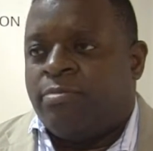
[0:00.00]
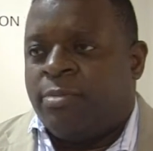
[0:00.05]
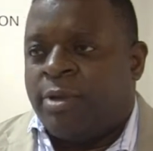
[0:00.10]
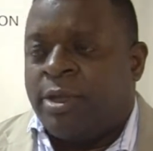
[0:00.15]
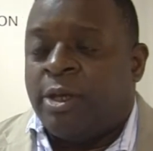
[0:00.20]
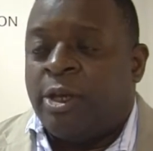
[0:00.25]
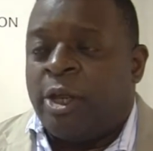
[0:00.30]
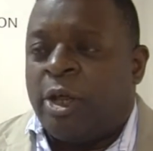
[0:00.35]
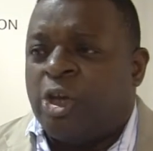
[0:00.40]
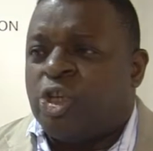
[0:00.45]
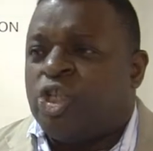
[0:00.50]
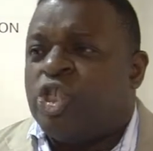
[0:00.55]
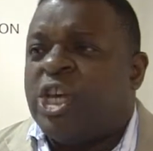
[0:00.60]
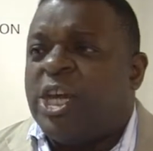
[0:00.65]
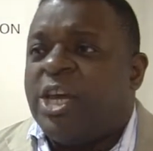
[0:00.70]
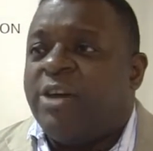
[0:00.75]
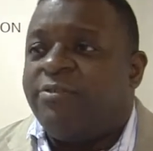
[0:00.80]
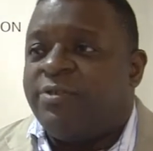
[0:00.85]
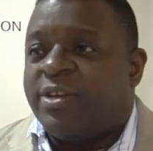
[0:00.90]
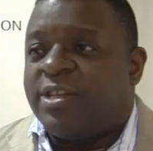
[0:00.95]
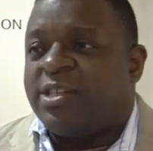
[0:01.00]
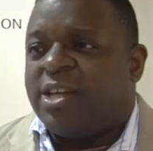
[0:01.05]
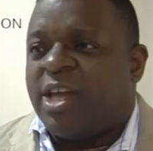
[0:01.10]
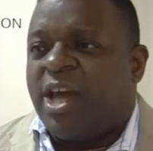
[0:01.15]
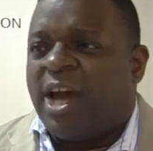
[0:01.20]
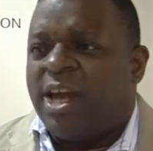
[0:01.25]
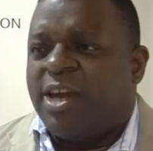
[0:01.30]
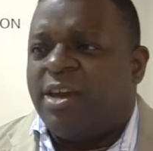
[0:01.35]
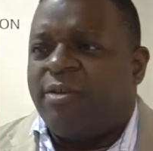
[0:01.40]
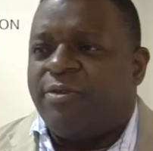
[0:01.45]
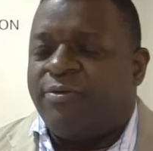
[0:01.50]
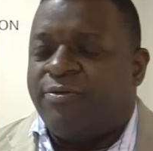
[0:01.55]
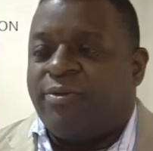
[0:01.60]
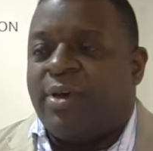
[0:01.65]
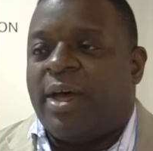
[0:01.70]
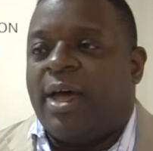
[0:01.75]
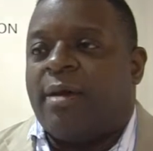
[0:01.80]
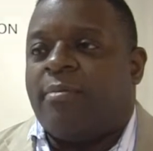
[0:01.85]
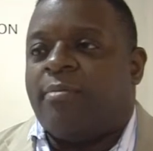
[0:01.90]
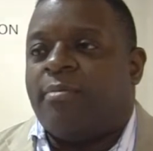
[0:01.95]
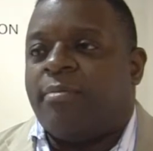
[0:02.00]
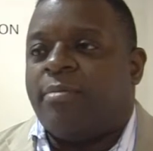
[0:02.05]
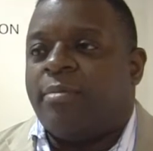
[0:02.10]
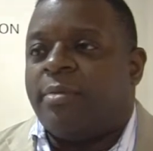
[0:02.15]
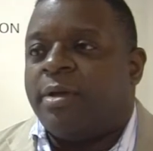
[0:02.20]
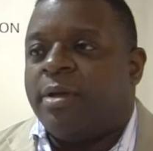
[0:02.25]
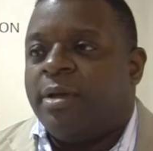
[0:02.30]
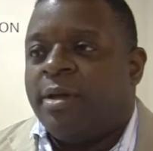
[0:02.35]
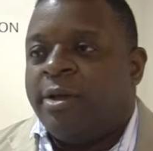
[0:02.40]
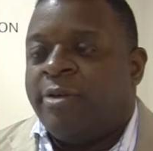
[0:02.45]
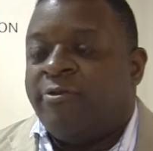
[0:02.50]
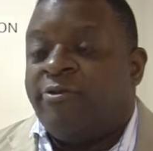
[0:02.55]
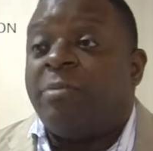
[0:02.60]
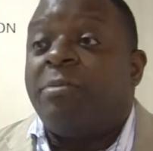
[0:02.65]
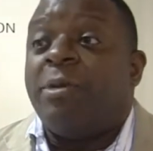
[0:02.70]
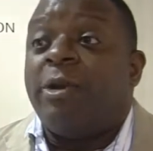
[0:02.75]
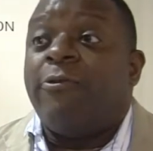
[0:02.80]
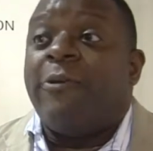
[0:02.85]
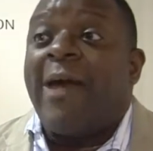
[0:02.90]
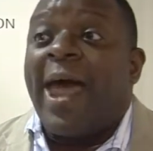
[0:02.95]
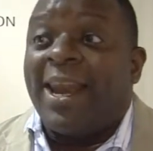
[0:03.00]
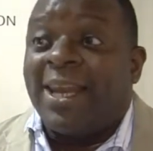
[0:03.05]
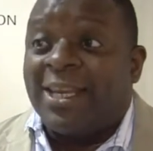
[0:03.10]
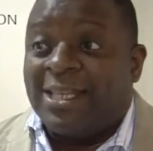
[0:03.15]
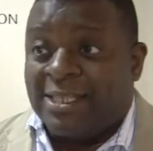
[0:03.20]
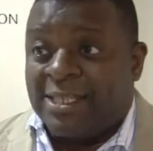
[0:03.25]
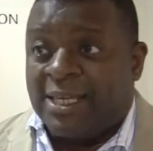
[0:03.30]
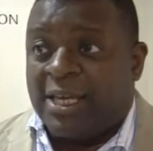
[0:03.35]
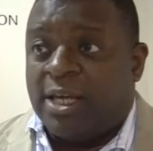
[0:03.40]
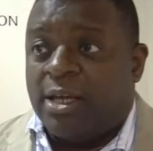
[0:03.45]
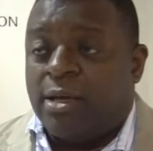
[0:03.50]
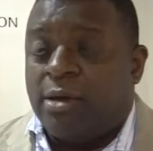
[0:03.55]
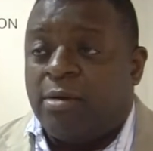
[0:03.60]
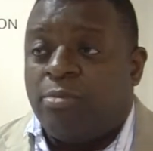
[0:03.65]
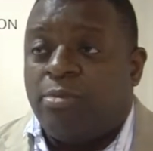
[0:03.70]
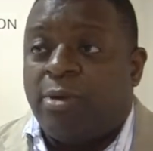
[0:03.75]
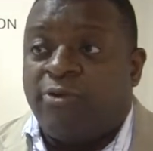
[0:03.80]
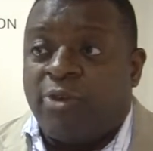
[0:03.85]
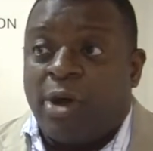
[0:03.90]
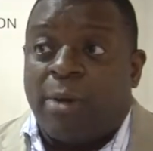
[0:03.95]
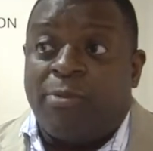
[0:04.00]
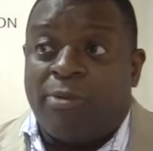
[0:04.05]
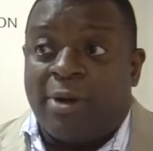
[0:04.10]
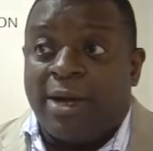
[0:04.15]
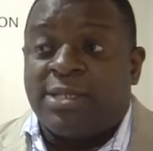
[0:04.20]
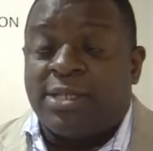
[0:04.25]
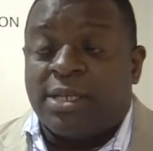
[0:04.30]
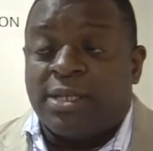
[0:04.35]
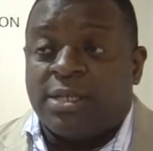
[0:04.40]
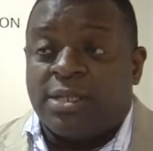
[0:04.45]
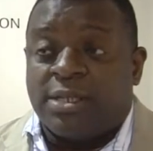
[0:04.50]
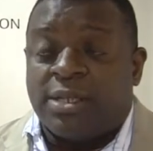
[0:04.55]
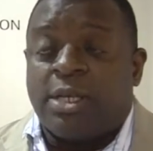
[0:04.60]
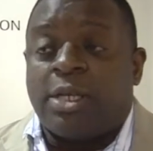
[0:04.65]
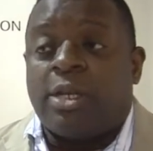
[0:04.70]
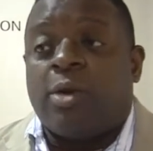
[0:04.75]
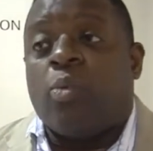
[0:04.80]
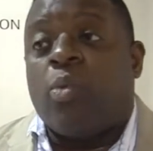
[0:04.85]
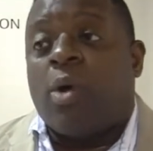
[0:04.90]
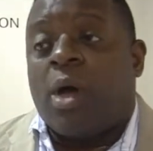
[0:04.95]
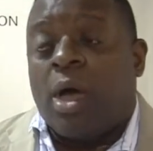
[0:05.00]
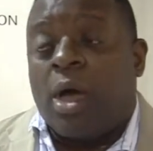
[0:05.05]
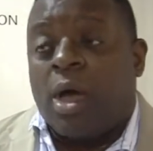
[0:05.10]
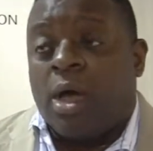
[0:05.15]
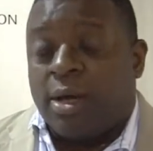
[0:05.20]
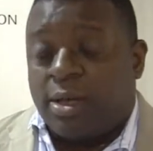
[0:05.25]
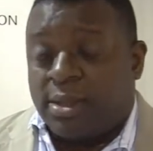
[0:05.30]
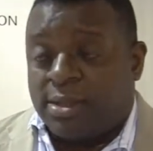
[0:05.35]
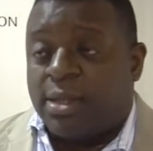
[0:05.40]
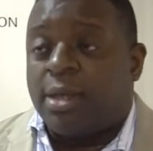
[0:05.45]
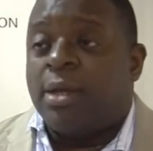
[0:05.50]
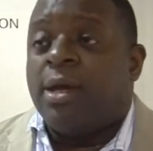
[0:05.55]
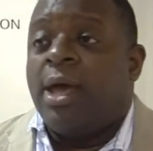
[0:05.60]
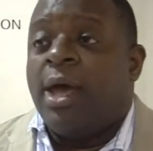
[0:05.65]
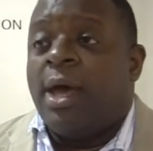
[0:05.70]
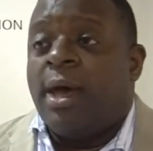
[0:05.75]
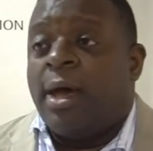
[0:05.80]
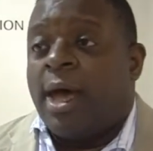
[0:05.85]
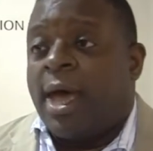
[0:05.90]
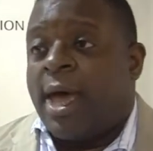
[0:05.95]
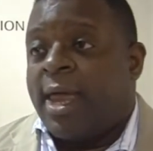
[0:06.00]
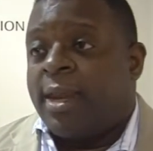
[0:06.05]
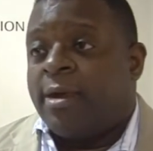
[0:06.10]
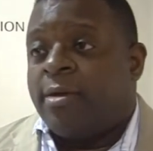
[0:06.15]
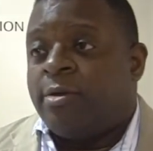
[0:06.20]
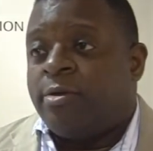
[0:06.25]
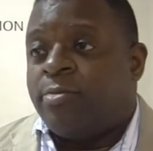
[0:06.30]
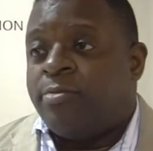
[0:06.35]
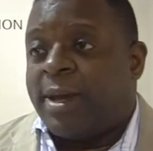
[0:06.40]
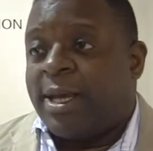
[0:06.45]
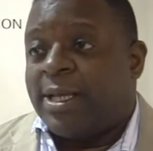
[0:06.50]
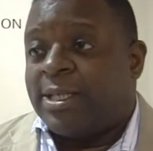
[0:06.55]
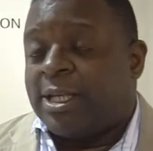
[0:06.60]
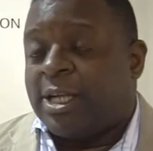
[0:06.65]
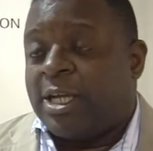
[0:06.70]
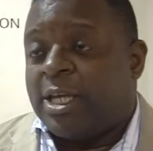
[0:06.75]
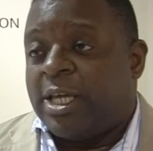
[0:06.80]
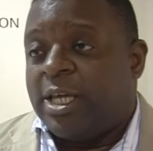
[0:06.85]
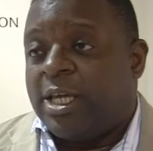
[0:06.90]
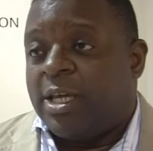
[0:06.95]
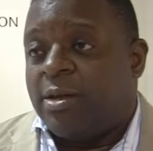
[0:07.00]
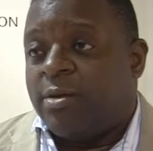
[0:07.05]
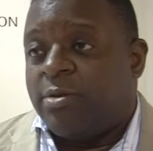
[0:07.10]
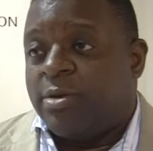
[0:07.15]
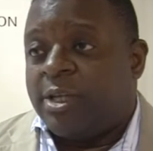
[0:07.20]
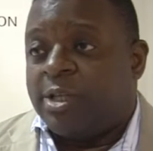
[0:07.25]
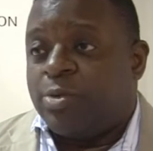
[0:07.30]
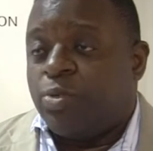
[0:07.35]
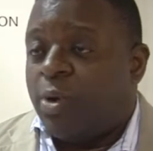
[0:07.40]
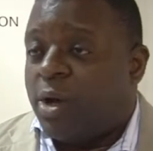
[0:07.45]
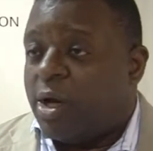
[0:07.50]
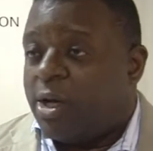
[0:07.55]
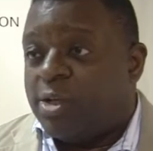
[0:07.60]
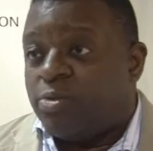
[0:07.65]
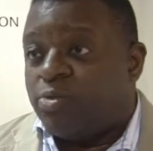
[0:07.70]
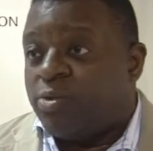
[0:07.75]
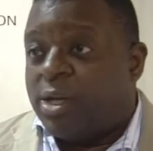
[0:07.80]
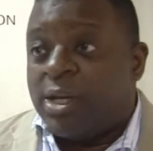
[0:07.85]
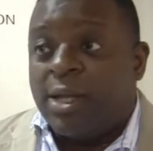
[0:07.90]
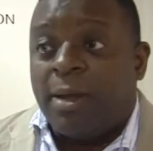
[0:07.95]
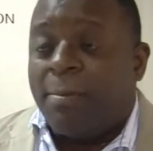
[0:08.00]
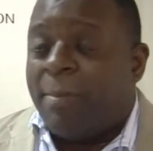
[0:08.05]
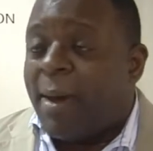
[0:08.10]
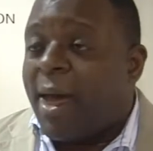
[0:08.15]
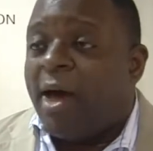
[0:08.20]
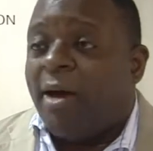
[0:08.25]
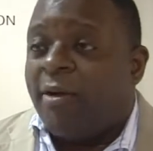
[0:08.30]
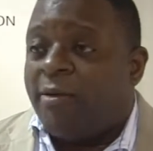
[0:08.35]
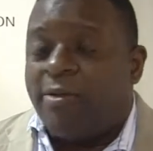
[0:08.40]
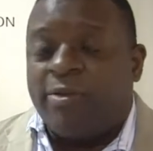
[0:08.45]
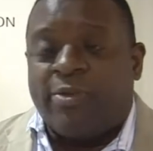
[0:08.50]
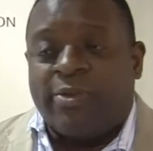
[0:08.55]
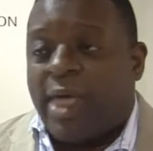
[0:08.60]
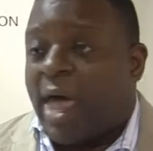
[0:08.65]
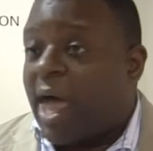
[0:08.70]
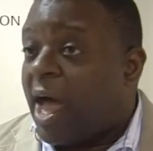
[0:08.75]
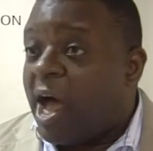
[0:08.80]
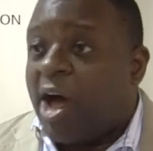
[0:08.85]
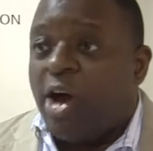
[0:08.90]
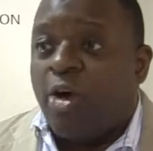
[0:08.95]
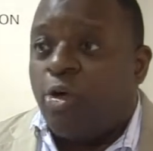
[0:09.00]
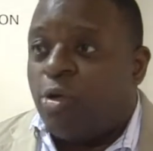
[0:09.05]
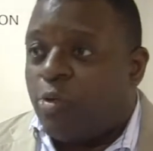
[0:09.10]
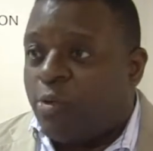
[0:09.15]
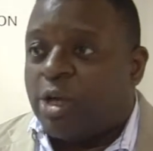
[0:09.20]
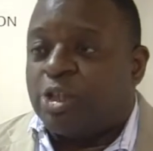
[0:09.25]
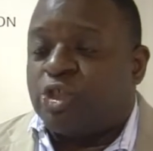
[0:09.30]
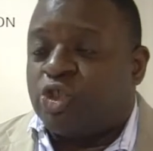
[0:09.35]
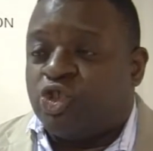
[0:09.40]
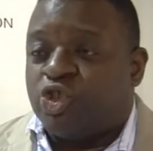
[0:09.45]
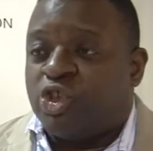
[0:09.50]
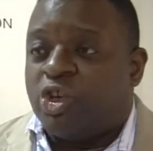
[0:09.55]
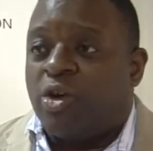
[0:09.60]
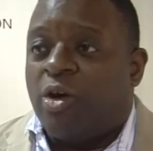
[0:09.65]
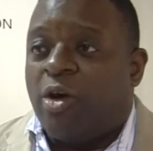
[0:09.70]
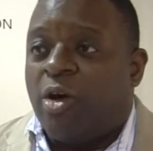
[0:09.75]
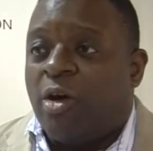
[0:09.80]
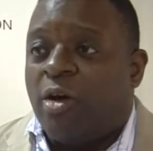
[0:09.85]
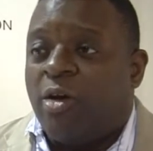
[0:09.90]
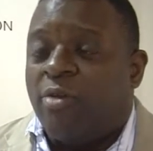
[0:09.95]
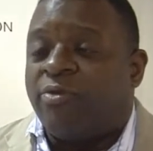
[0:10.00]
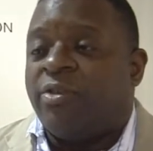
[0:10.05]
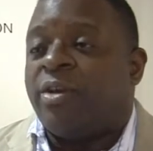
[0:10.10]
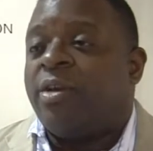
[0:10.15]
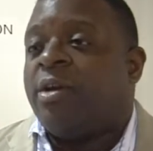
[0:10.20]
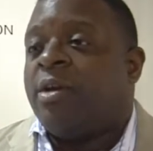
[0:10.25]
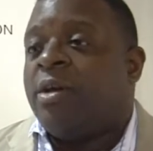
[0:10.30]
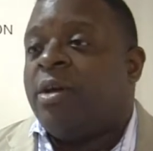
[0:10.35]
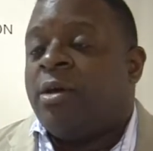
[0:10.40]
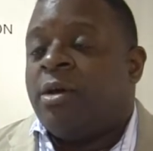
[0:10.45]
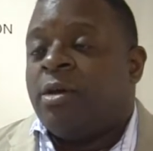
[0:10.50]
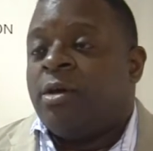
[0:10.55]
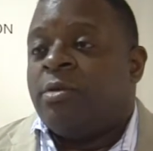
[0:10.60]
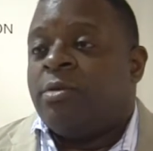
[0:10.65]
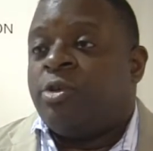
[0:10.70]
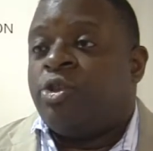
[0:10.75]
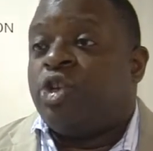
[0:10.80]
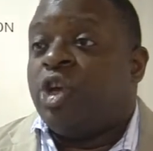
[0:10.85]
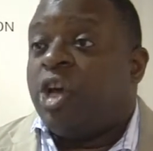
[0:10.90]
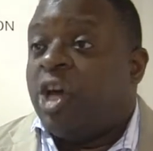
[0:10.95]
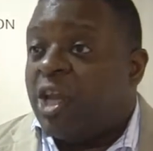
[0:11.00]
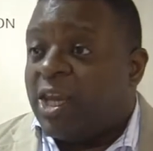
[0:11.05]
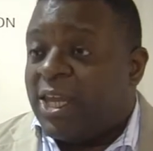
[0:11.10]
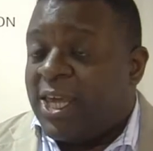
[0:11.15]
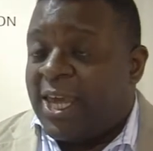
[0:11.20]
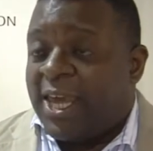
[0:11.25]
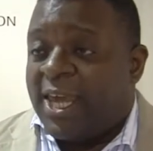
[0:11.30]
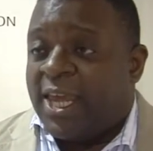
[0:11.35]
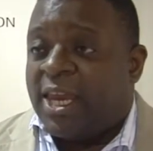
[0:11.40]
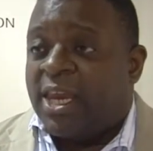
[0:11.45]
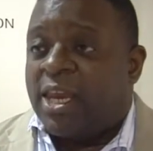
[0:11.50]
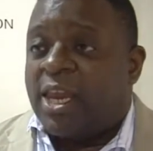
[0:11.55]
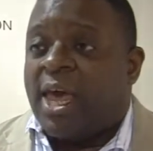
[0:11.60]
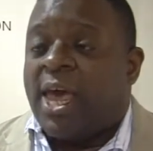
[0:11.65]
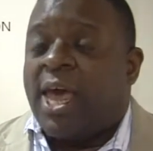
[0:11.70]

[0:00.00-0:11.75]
you know, achieve this kind of familiarity with her presence in the works. And basically this work is really about that whole question of journeying